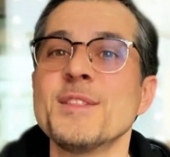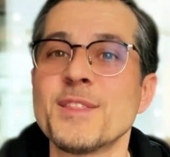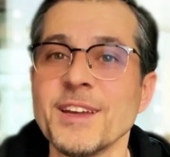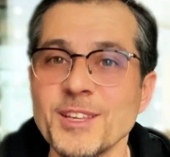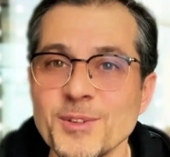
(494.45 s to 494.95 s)

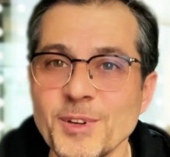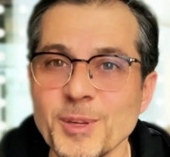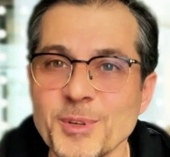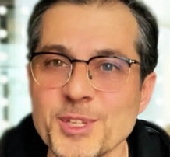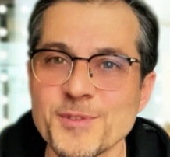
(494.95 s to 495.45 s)
Thank you very
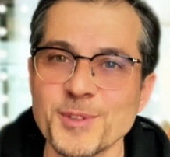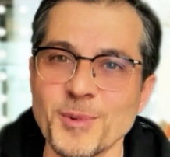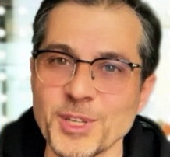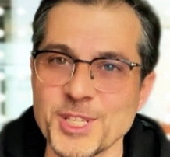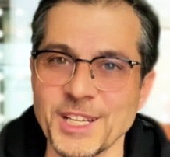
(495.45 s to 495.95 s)
much for
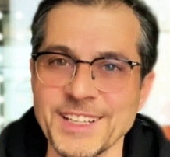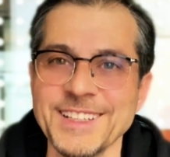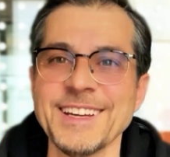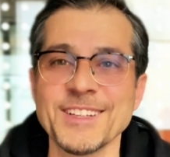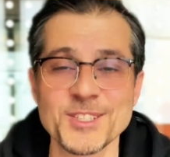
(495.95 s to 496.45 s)
watching
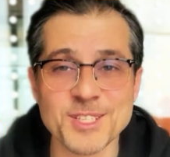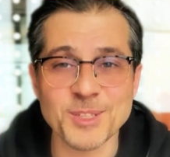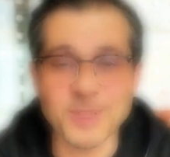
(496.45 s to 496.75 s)
and see you